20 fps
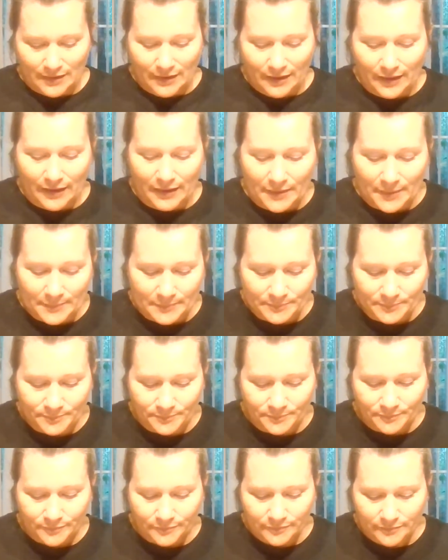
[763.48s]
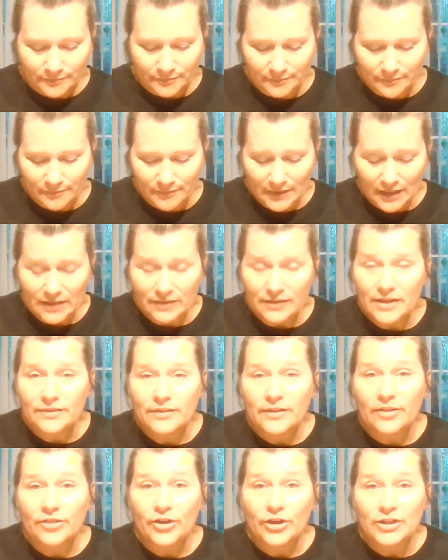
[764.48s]
And then
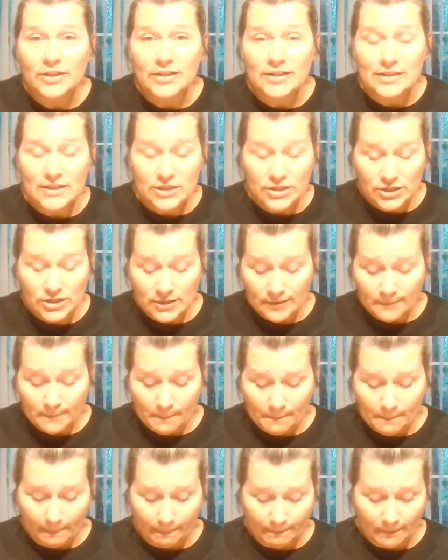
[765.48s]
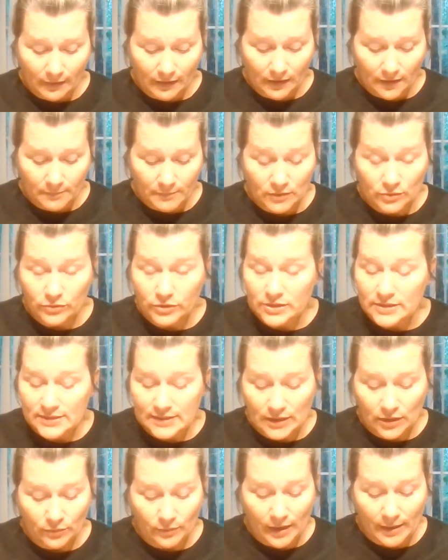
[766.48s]
the third condition, in order to
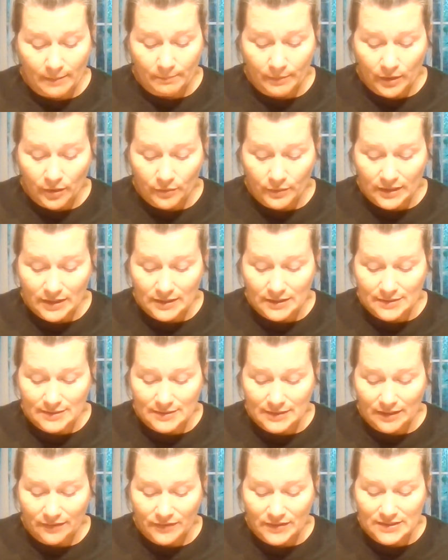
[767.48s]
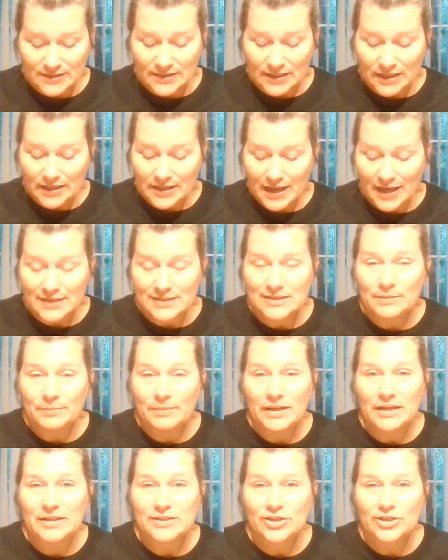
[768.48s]
see a rainbow, is the sun has to
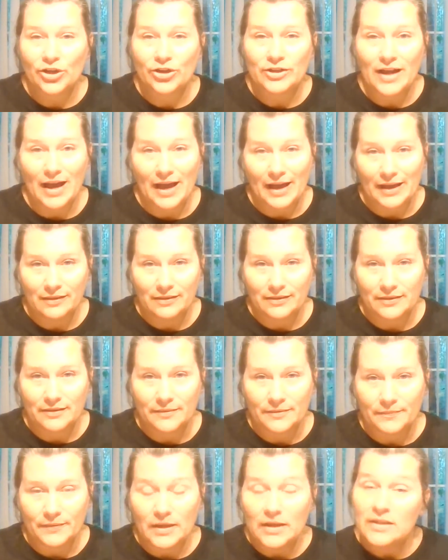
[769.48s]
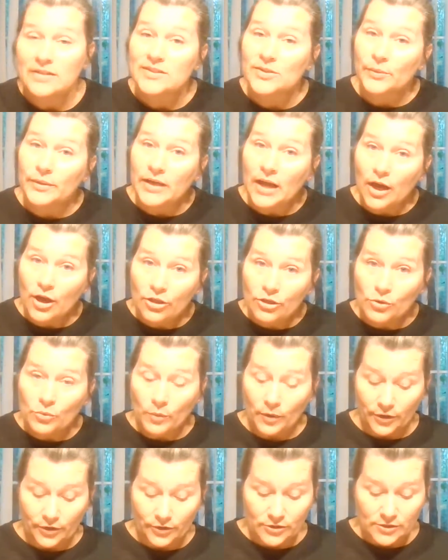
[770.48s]
be at a certain height. So in other
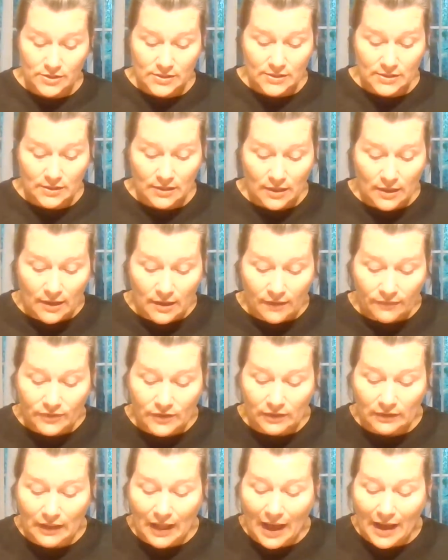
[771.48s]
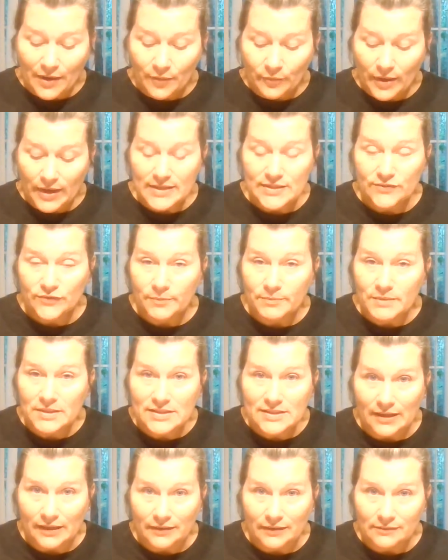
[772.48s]
words, the light rays from the
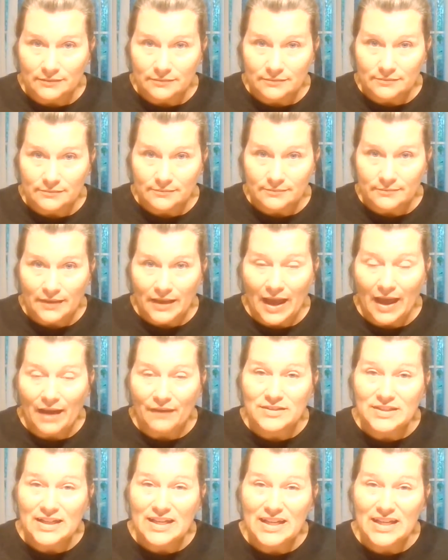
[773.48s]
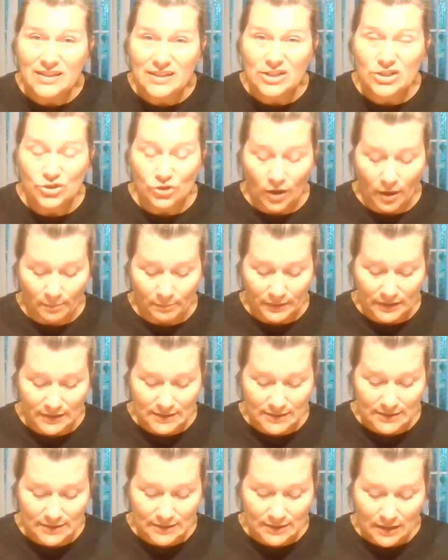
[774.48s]
sun have to hit the
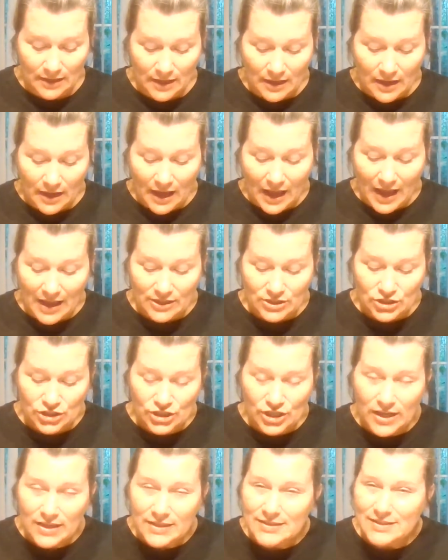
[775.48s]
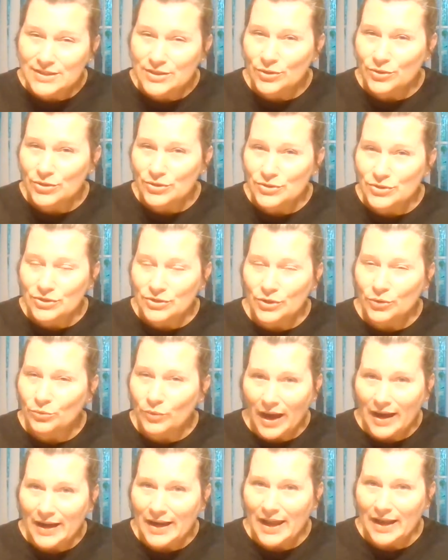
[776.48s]
droplets at just the
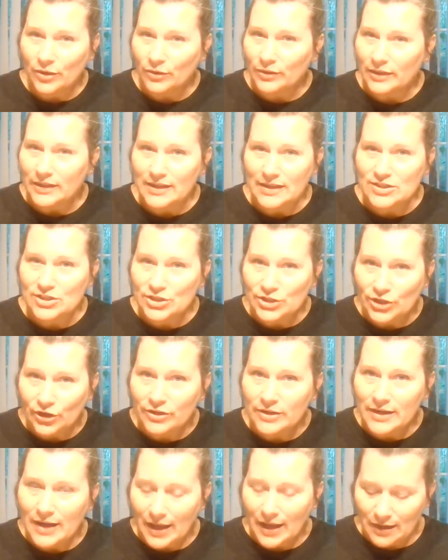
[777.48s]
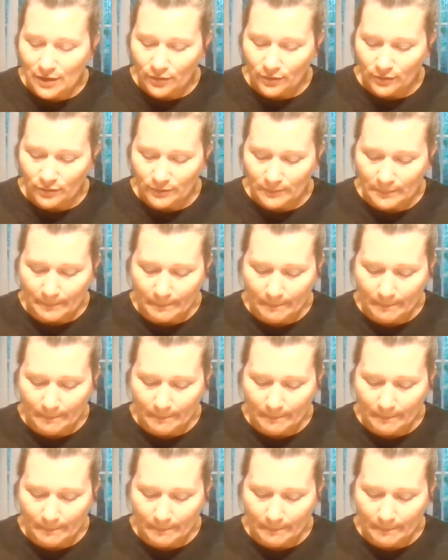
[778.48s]
right angle, at a certain angle,